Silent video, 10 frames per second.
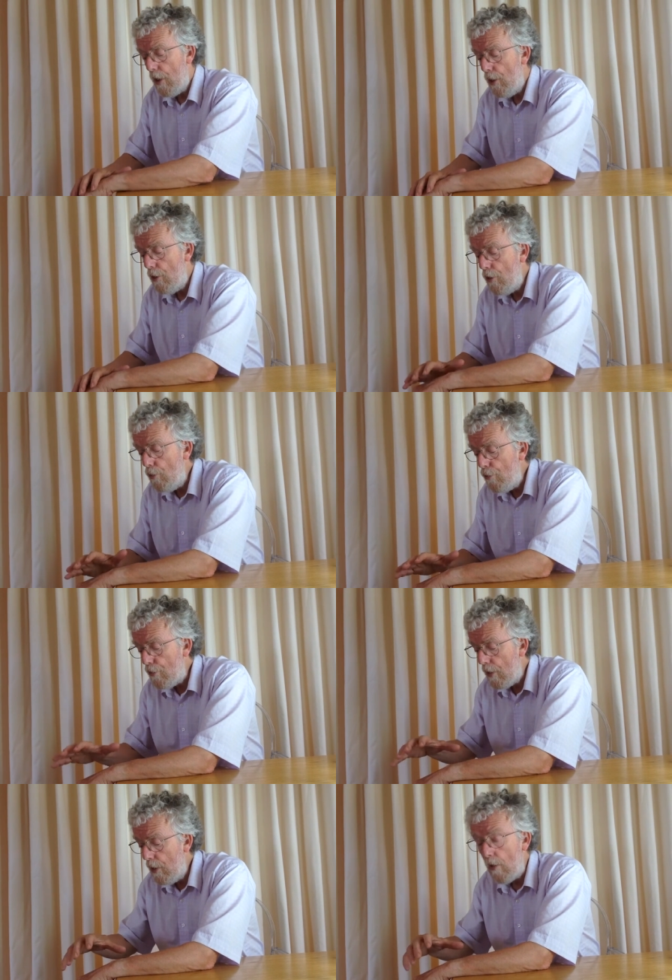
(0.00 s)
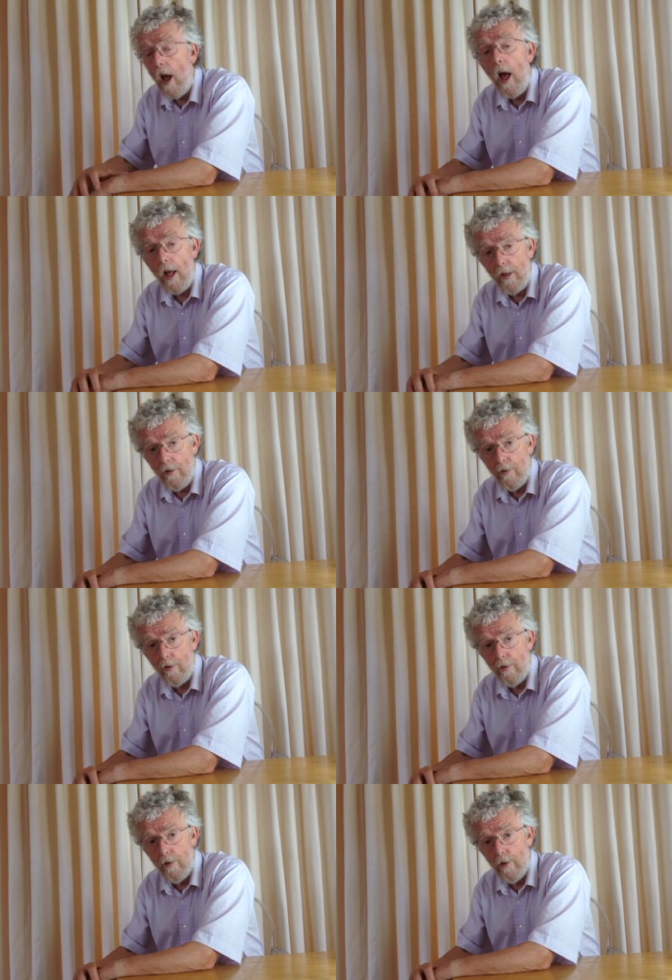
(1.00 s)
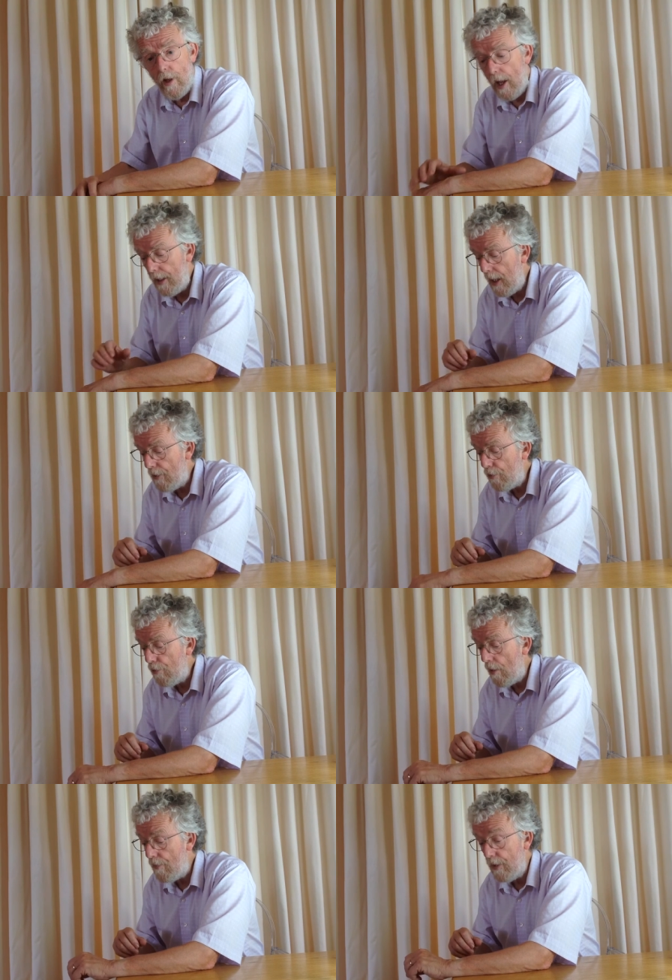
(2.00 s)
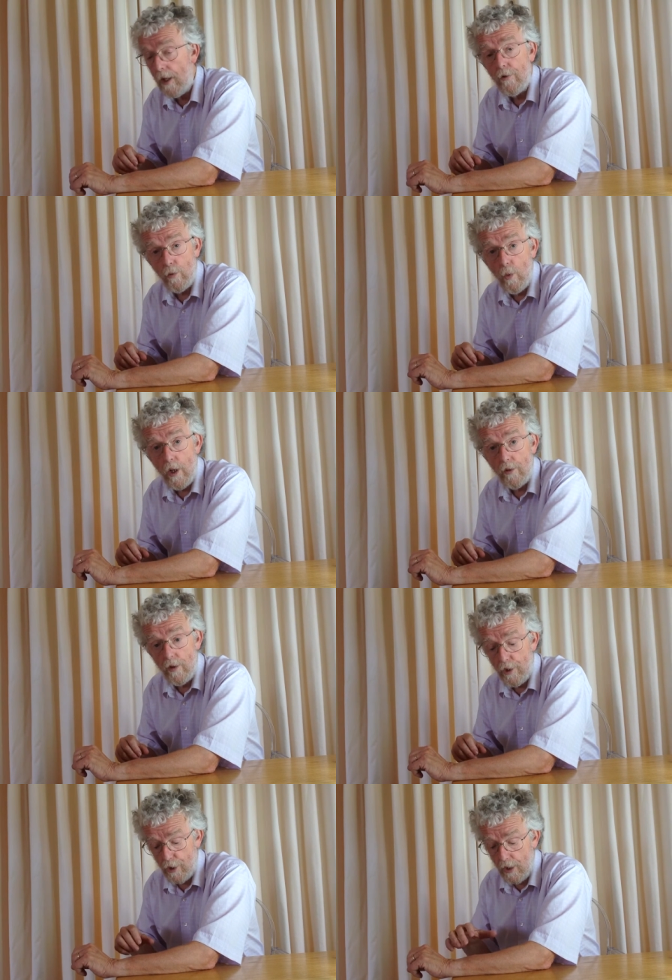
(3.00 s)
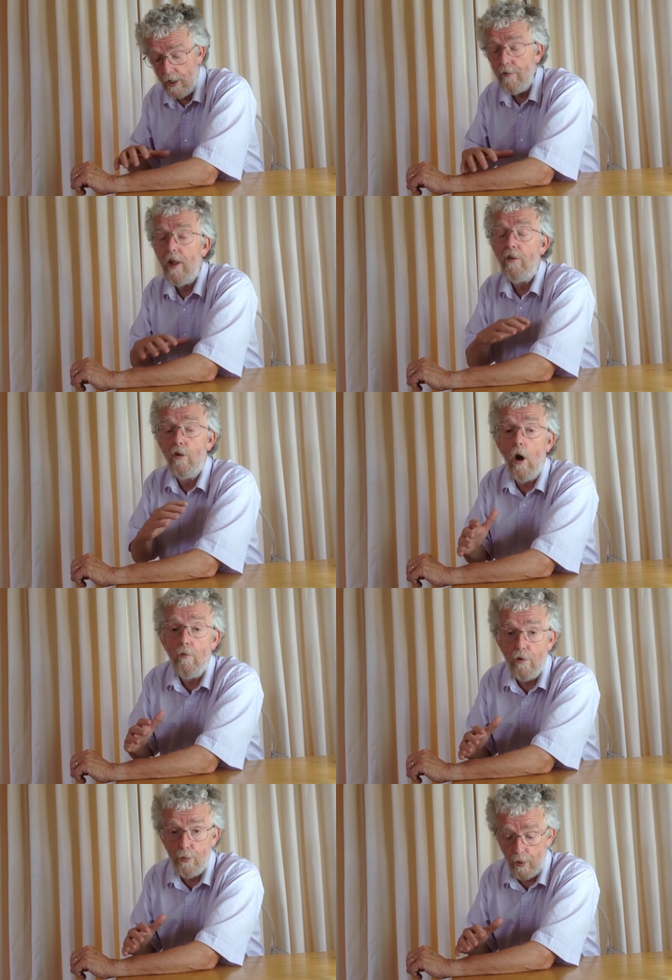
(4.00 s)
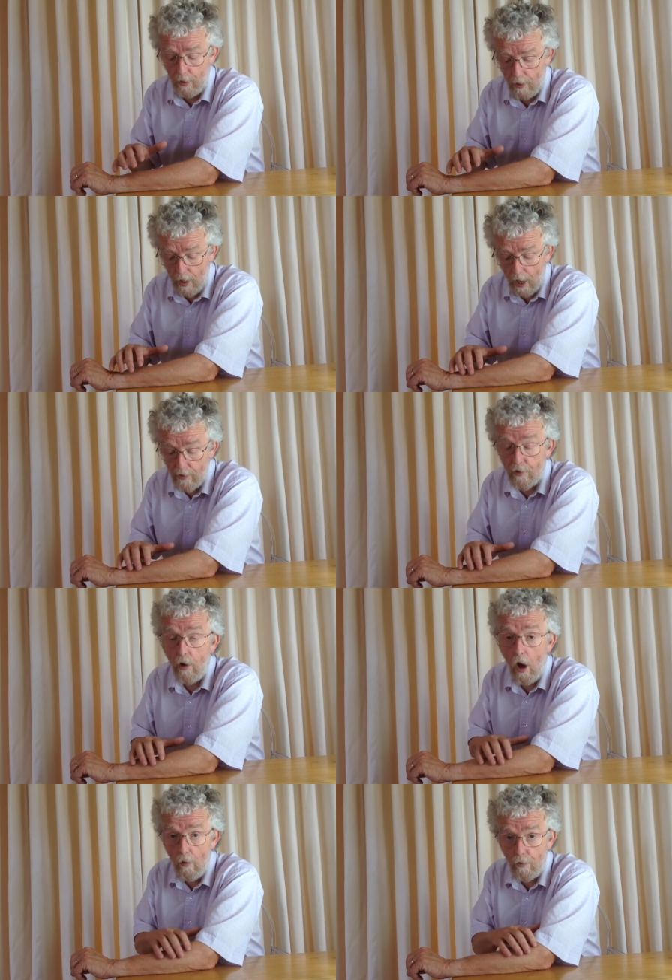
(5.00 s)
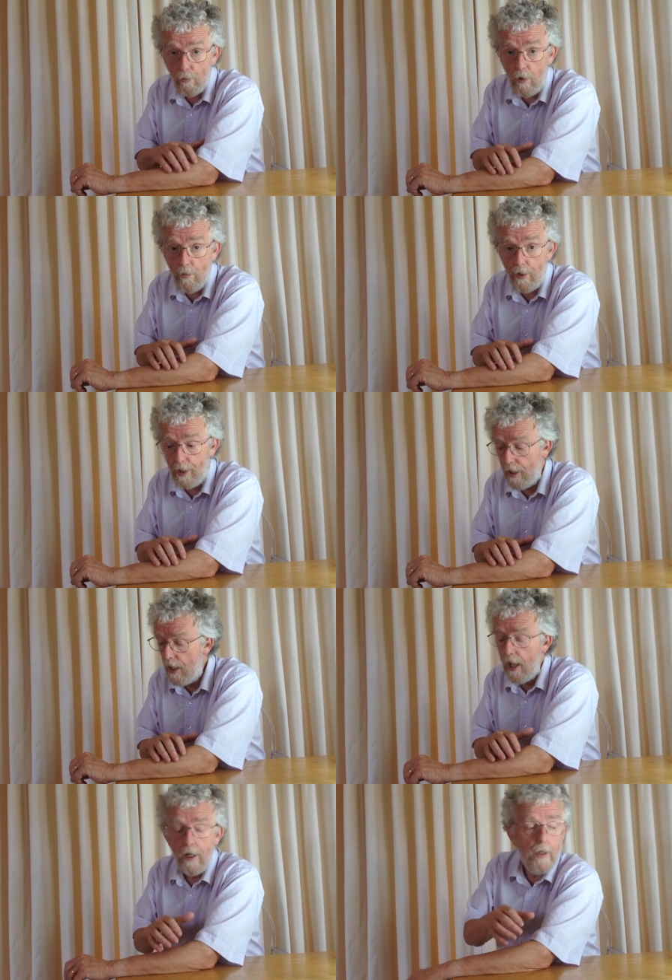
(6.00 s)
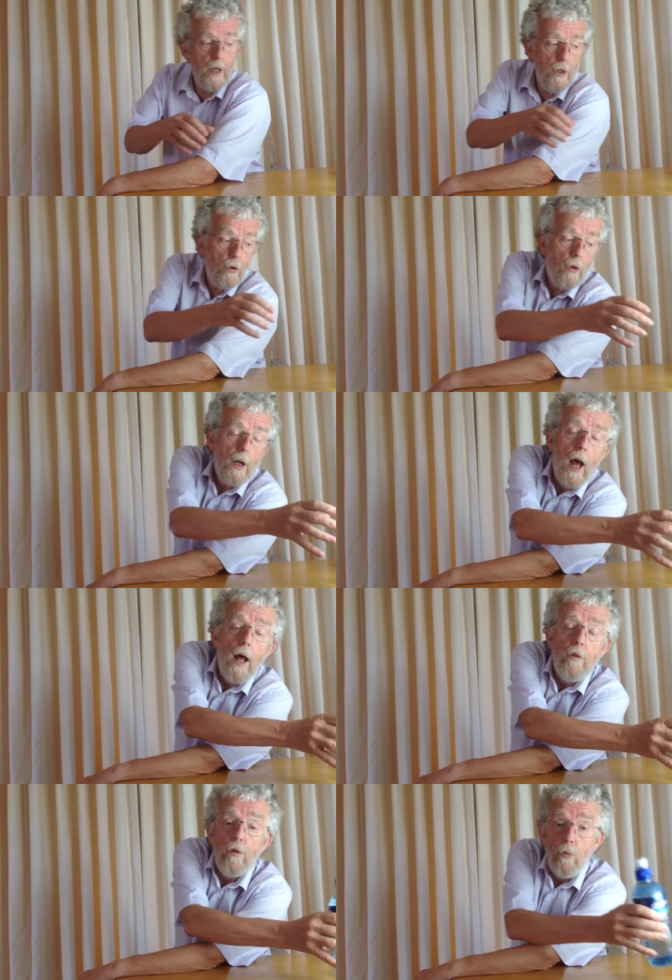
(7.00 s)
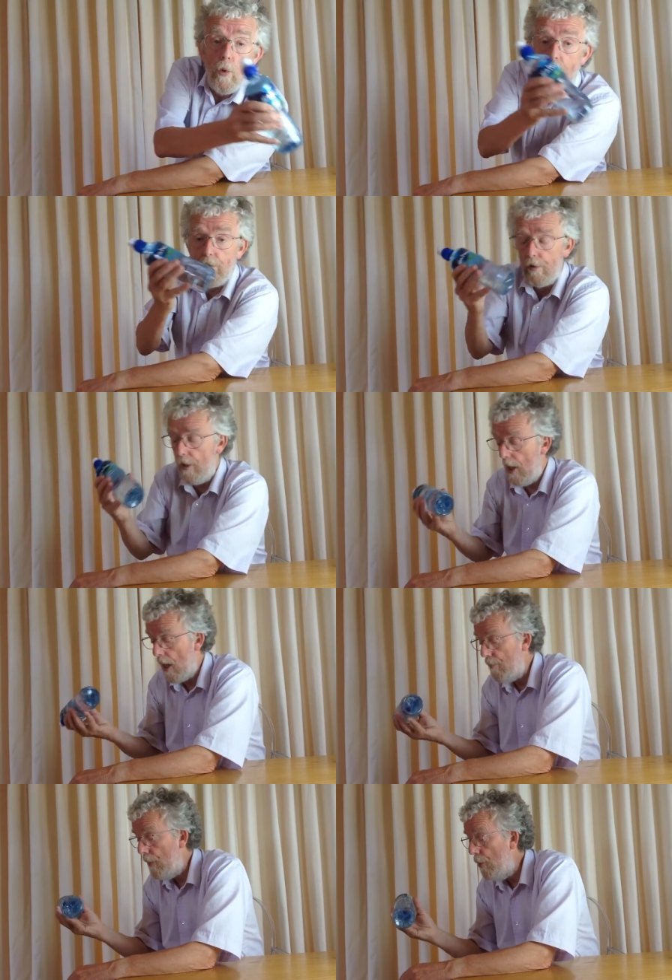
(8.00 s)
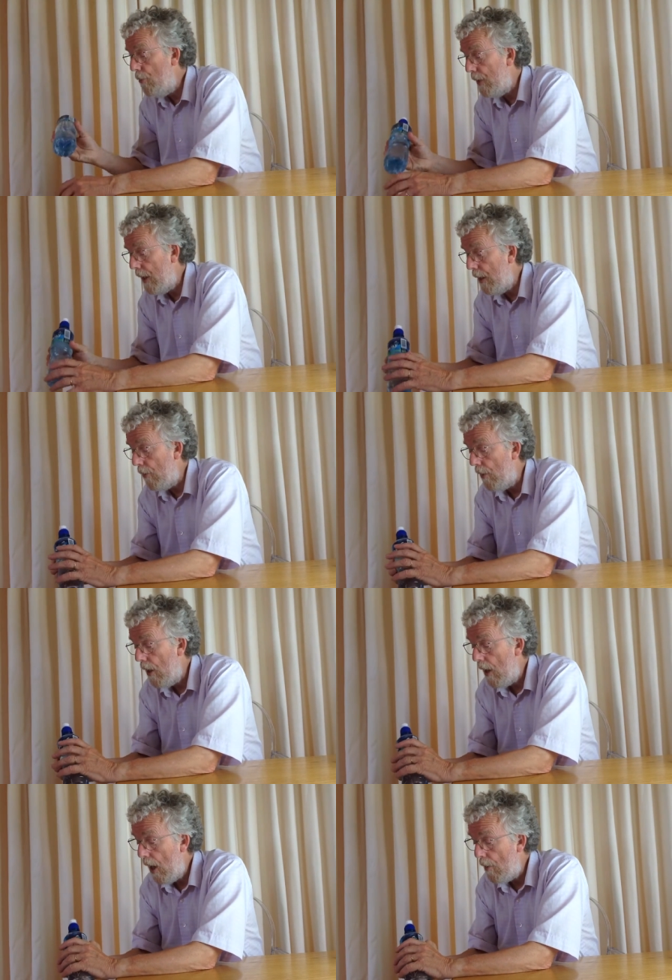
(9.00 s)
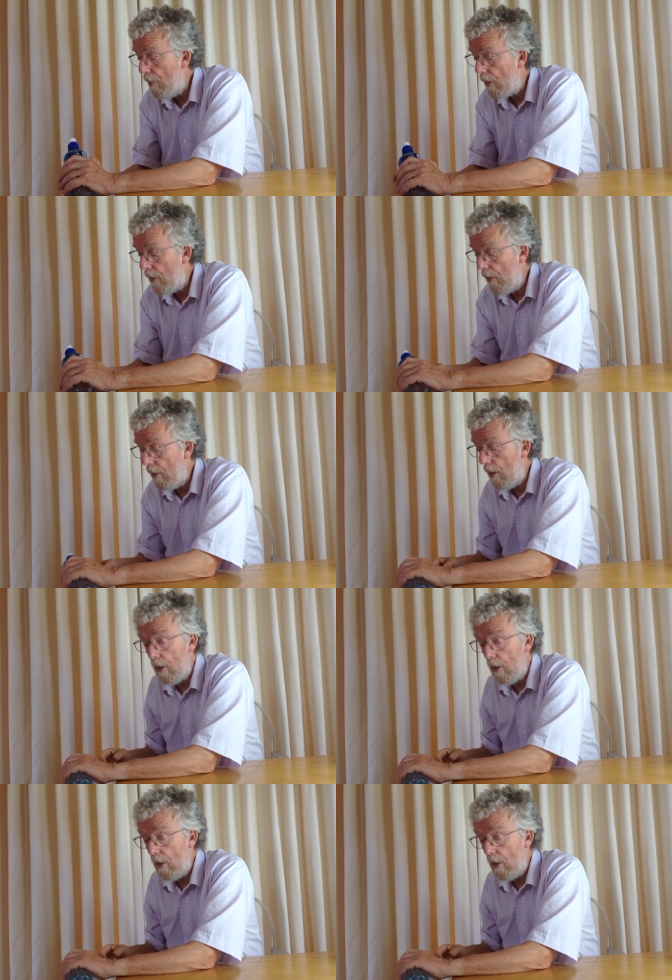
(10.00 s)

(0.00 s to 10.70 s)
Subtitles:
use your hand against gravity as the weight initially, and if that's comfortable, as it often will be, then you can add some weight. I'm using here a bottle